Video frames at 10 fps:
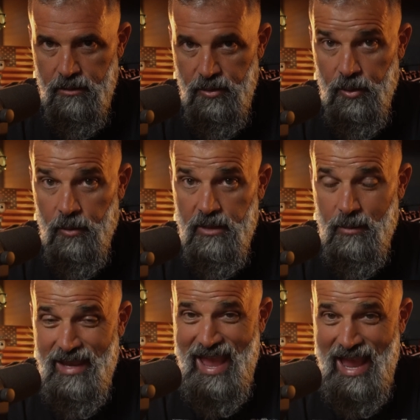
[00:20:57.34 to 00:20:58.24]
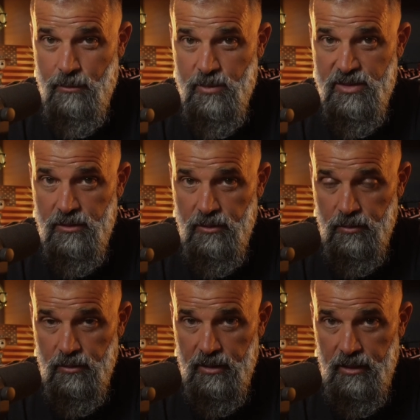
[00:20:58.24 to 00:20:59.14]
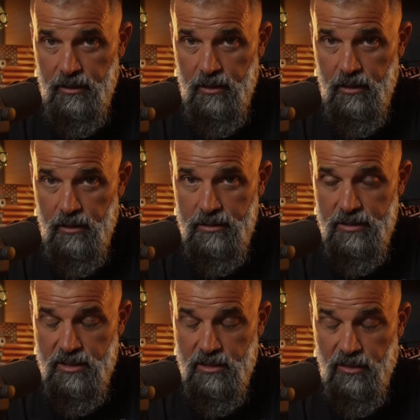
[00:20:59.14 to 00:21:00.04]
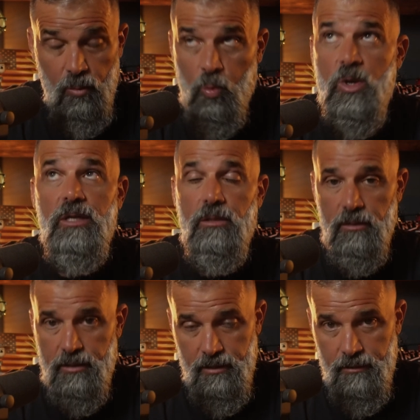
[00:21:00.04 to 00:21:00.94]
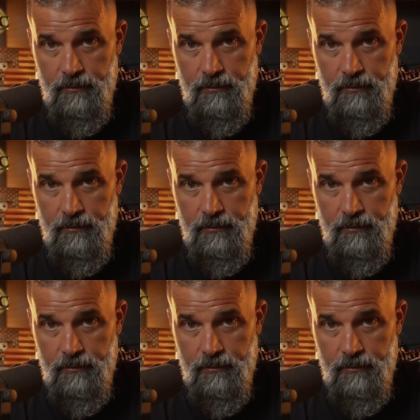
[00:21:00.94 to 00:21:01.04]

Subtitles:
you're going to be absolutely thrilled